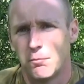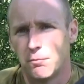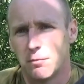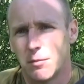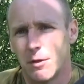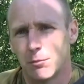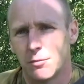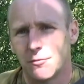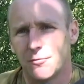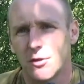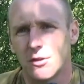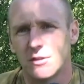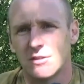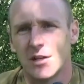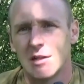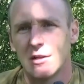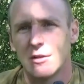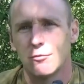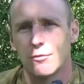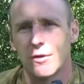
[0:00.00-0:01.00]
But before I
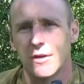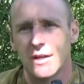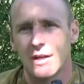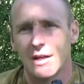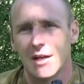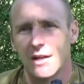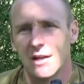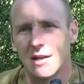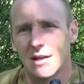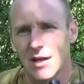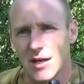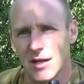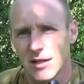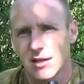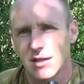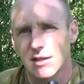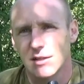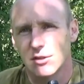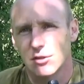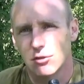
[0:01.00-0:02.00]
tell you what I like
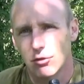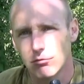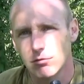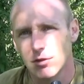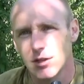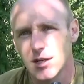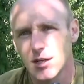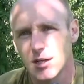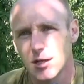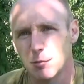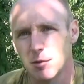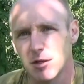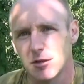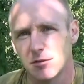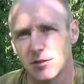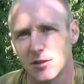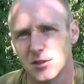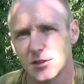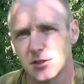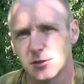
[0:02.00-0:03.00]
and don't like about
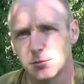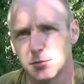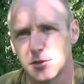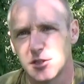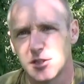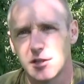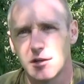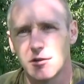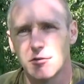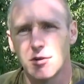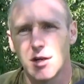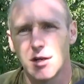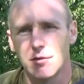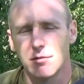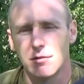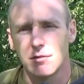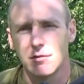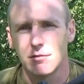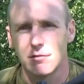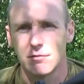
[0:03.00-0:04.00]
this particular
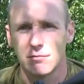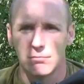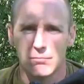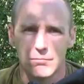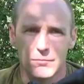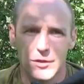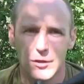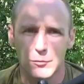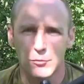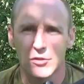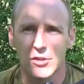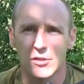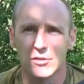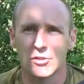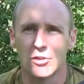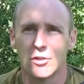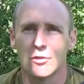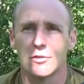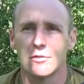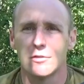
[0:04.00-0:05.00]
rifle, let me just
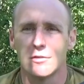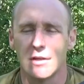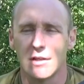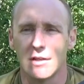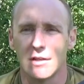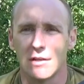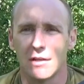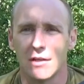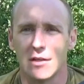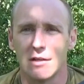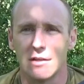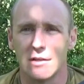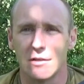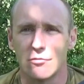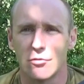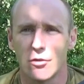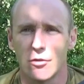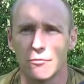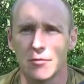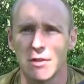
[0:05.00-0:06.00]
show you a little
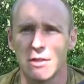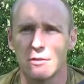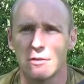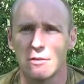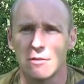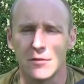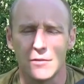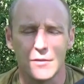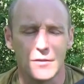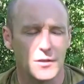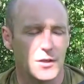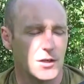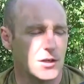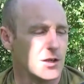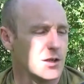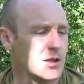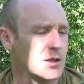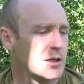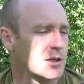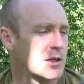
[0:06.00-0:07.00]
Chrono video
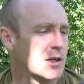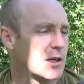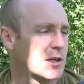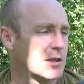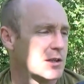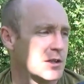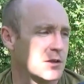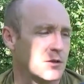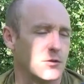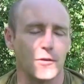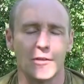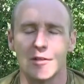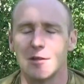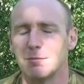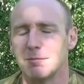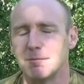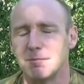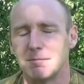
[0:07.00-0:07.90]
I did earlier.